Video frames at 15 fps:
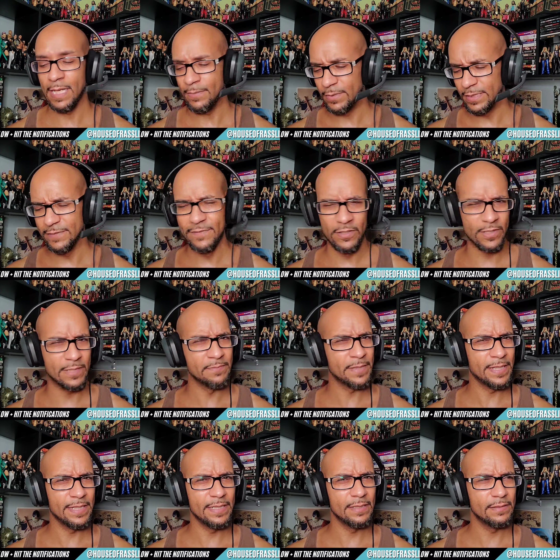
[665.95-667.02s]
I believe they're
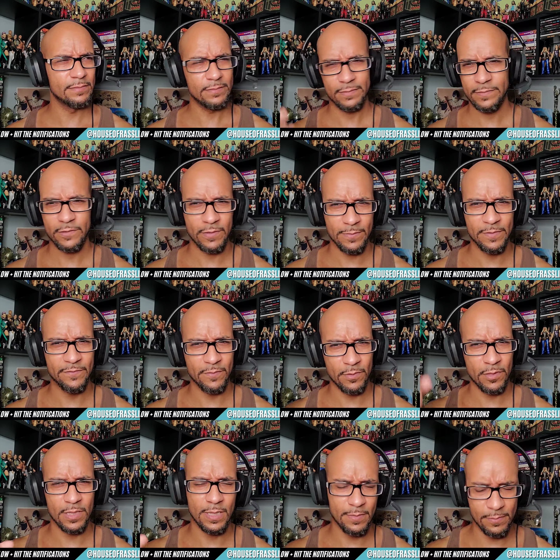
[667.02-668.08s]
competing. Correct me if I'm
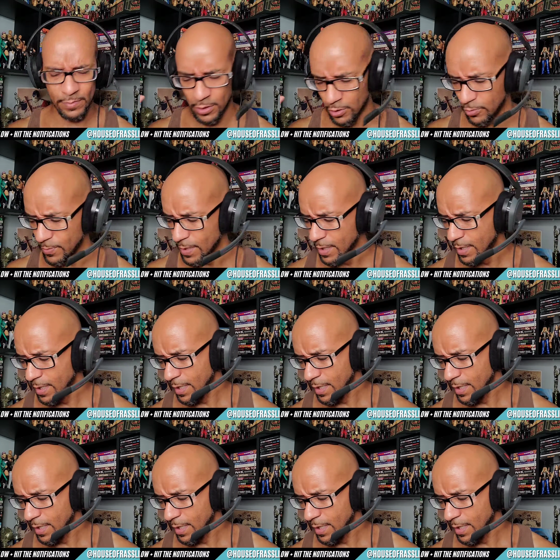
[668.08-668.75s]
wrong, comment below.